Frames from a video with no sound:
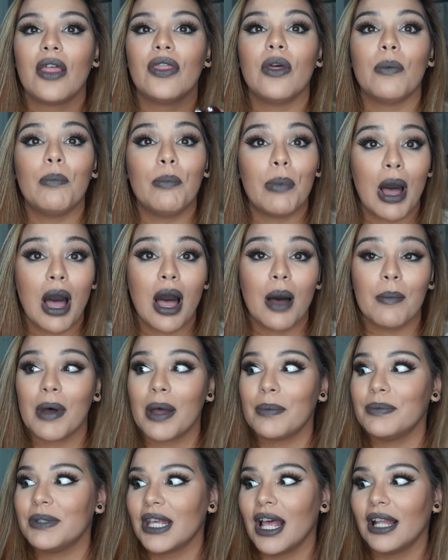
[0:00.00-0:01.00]
the bomb
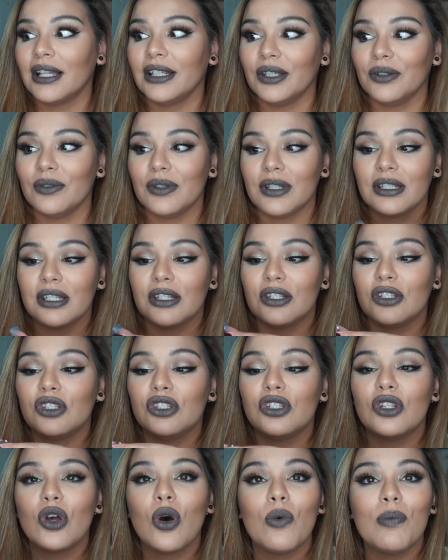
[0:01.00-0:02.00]
I'm telling you this is
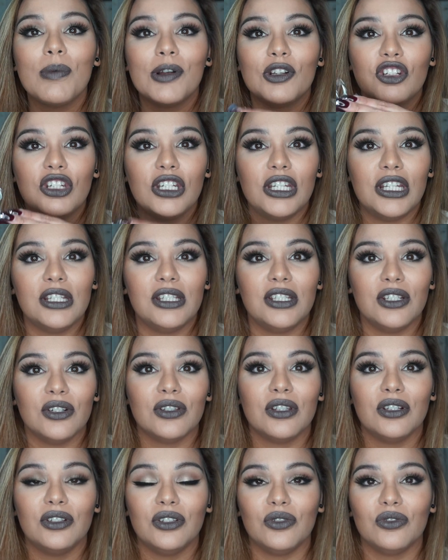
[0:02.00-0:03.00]
so much
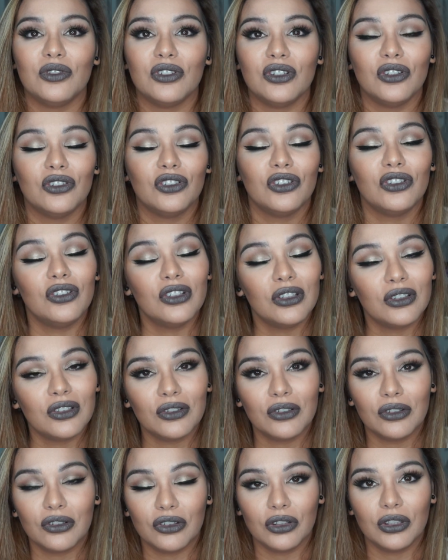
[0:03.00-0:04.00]
easier than using your
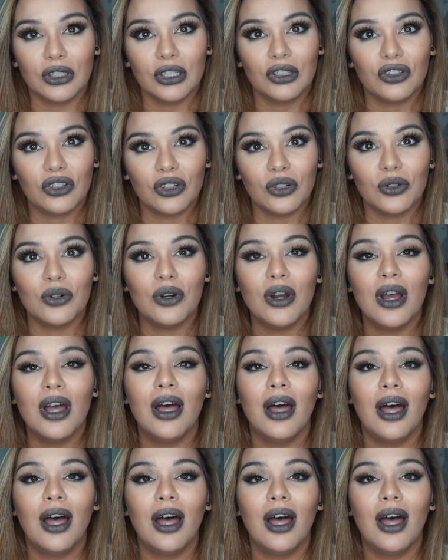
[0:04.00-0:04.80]
tradi traditional